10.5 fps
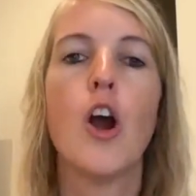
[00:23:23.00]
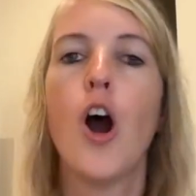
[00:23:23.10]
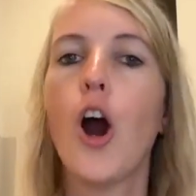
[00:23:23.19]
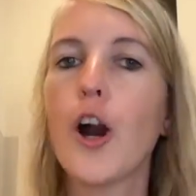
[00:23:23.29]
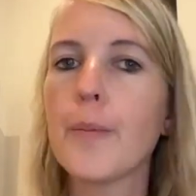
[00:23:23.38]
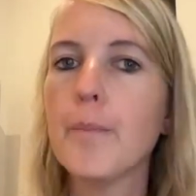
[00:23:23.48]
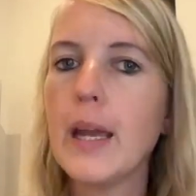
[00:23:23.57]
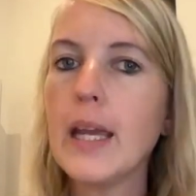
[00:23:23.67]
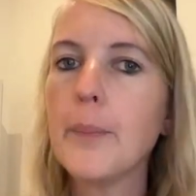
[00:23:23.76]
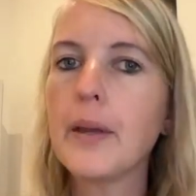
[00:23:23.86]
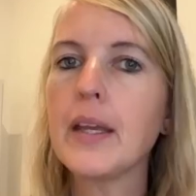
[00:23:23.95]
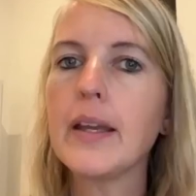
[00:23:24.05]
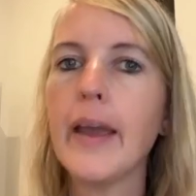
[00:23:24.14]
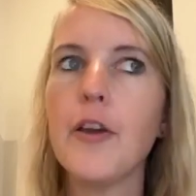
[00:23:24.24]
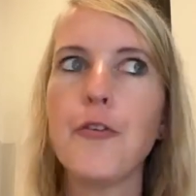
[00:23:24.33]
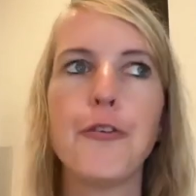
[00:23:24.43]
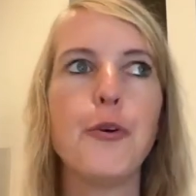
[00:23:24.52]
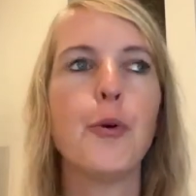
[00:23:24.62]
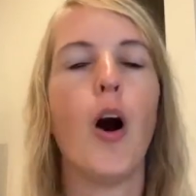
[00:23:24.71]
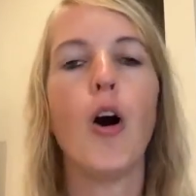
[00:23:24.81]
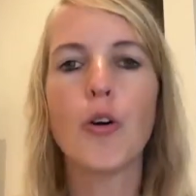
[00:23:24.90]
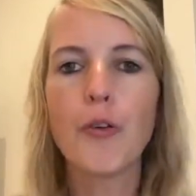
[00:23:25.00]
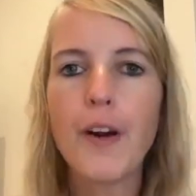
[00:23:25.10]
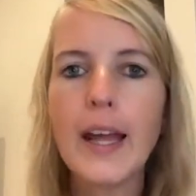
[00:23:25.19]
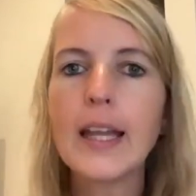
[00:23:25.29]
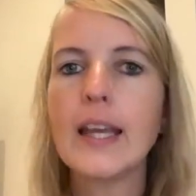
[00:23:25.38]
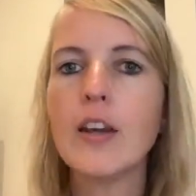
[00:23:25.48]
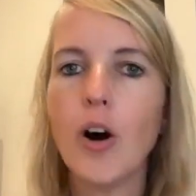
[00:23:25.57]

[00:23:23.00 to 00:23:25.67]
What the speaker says: Or maybe if you already